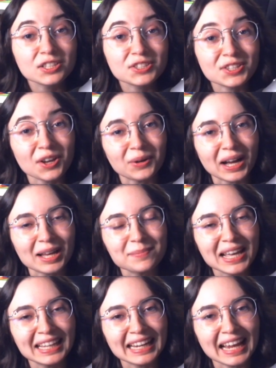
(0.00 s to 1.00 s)
So I
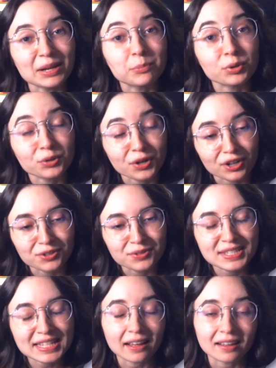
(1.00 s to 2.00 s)
made a
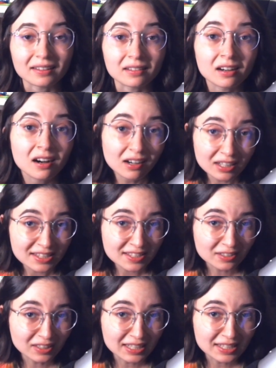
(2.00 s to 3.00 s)
pros and cons
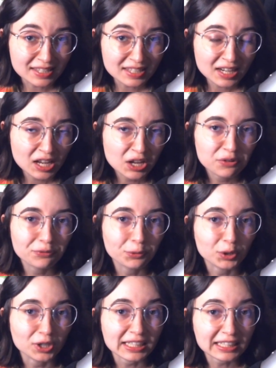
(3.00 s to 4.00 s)
list
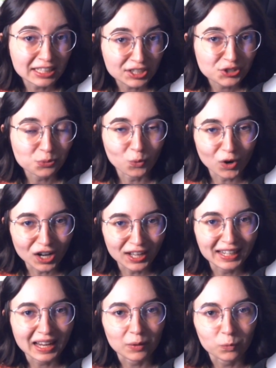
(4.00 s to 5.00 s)
for each
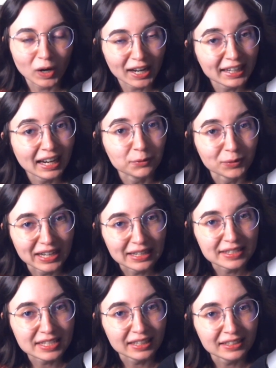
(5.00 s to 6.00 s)
one and why I
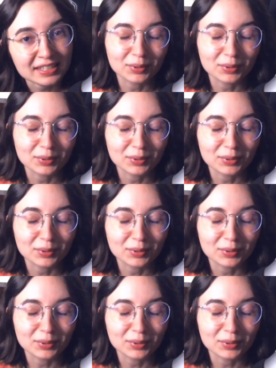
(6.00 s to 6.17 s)
ranked it.